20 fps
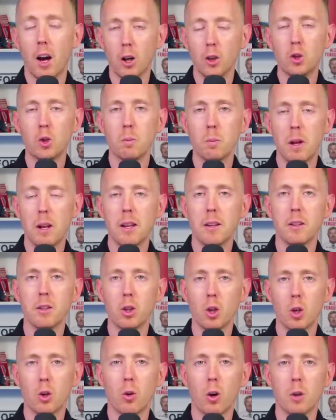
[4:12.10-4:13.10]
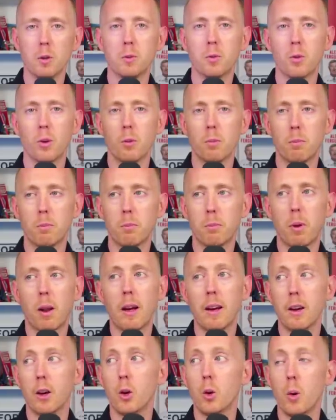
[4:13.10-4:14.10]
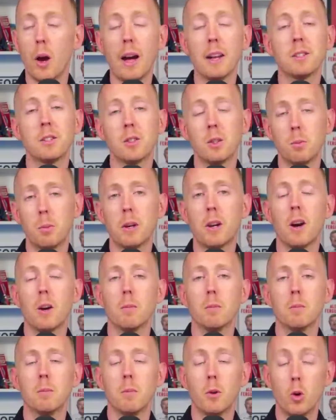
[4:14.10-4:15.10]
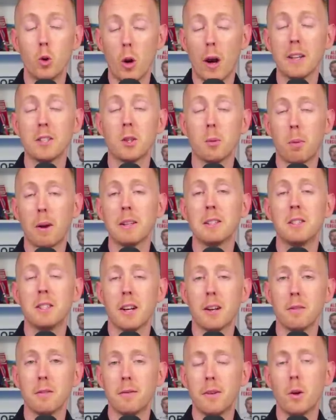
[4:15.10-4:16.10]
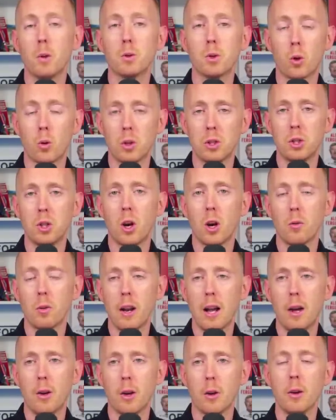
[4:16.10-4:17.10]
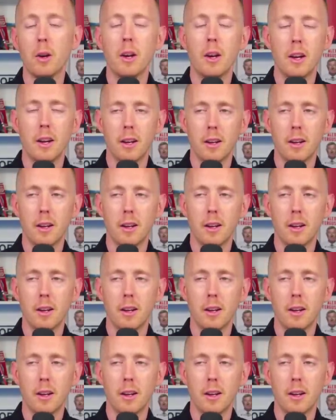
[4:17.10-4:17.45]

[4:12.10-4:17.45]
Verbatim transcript: 100 million euros for a player who has to become who has to play second fiddle to Cristiano Ronaldo